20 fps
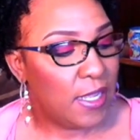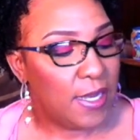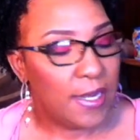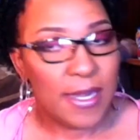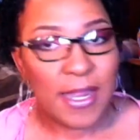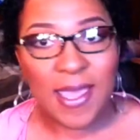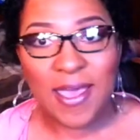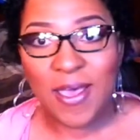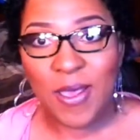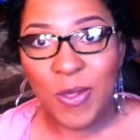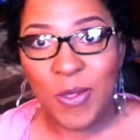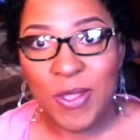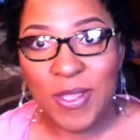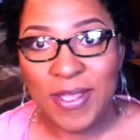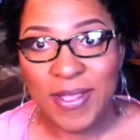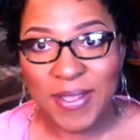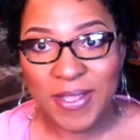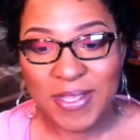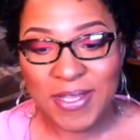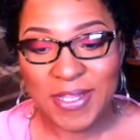Now,
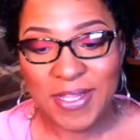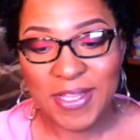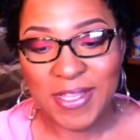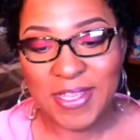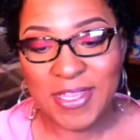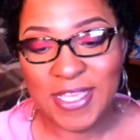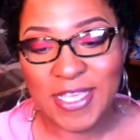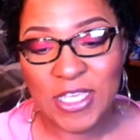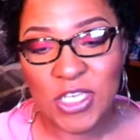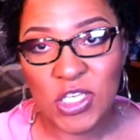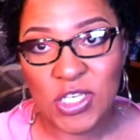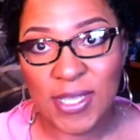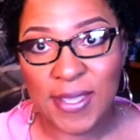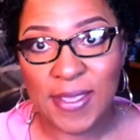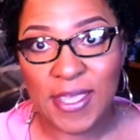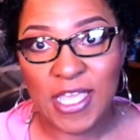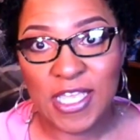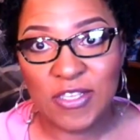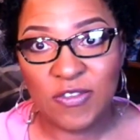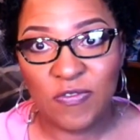this gel
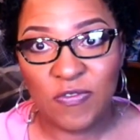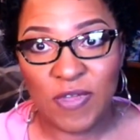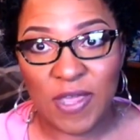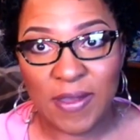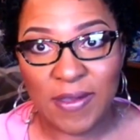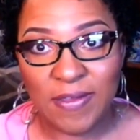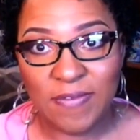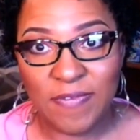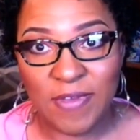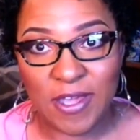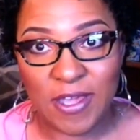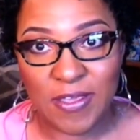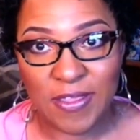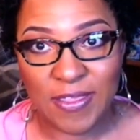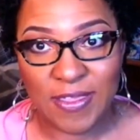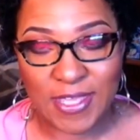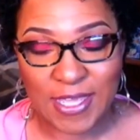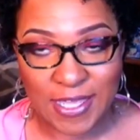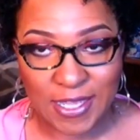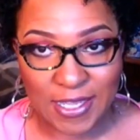is very, very
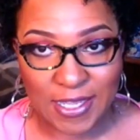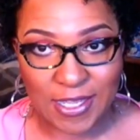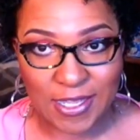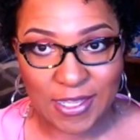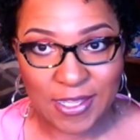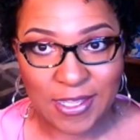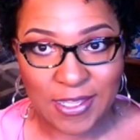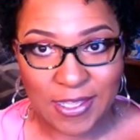thick